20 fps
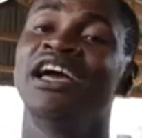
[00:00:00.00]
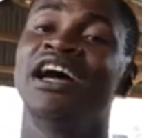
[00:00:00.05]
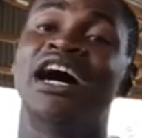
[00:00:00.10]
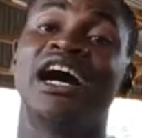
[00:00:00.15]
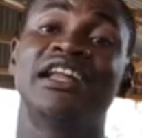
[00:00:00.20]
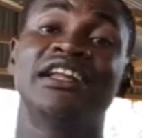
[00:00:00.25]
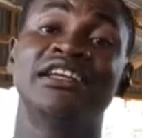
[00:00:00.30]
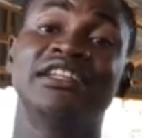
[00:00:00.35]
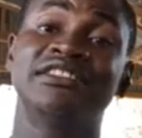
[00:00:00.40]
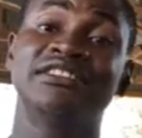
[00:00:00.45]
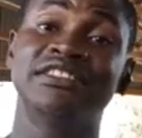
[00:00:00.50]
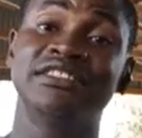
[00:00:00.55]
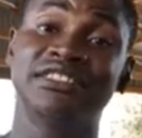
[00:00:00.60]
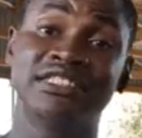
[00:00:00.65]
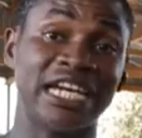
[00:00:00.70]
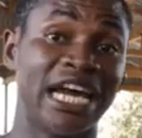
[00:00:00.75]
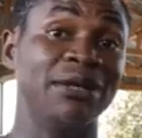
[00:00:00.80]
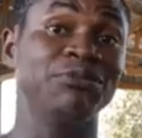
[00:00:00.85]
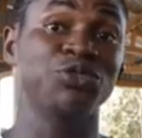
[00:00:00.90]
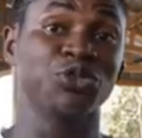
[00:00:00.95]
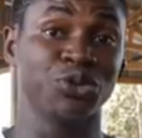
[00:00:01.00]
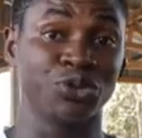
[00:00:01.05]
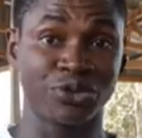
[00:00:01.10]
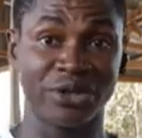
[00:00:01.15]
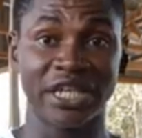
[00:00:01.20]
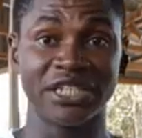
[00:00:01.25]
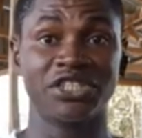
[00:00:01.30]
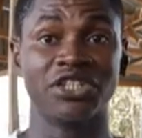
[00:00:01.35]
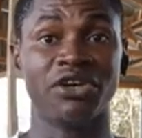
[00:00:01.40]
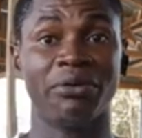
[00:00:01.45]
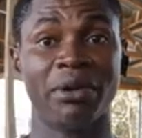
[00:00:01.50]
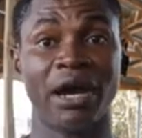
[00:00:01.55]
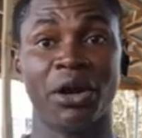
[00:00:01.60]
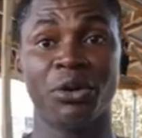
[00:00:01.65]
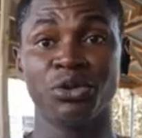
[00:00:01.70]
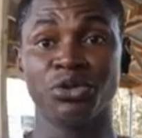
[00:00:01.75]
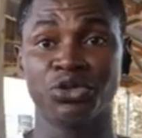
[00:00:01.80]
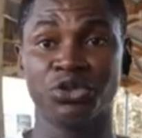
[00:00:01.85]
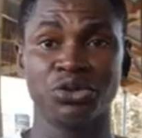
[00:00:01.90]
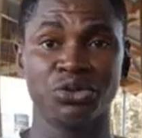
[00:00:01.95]
and a time to rest on my
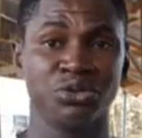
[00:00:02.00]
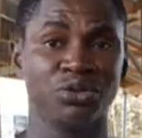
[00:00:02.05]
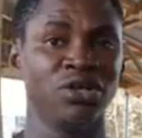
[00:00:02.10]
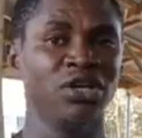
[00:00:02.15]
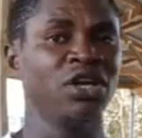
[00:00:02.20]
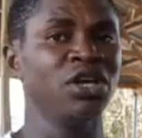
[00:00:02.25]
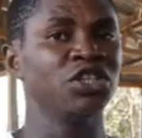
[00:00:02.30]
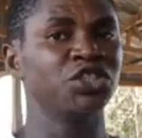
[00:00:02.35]
own too.